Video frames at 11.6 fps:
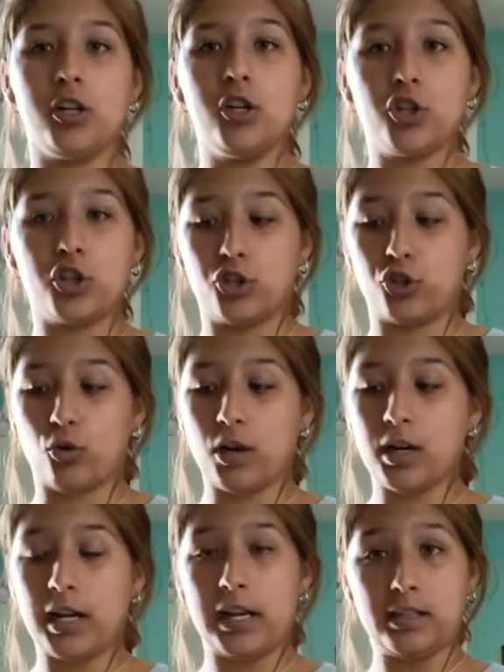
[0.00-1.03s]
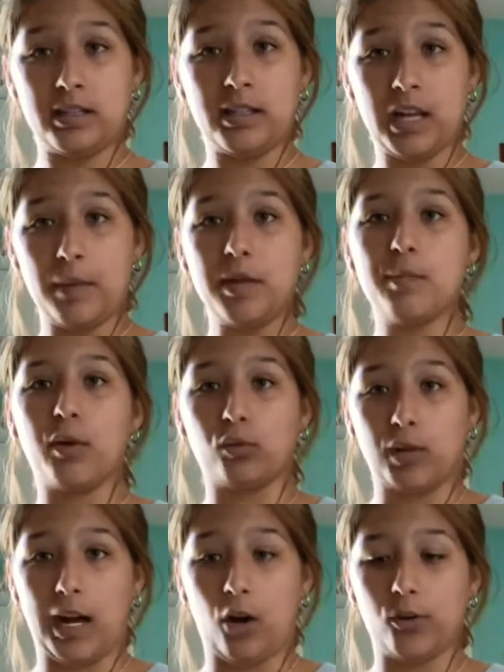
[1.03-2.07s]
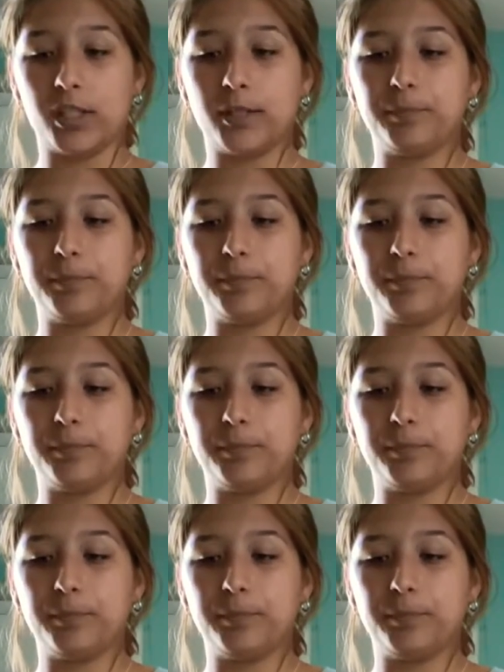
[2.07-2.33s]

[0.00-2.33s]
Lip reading: short and stubby but round.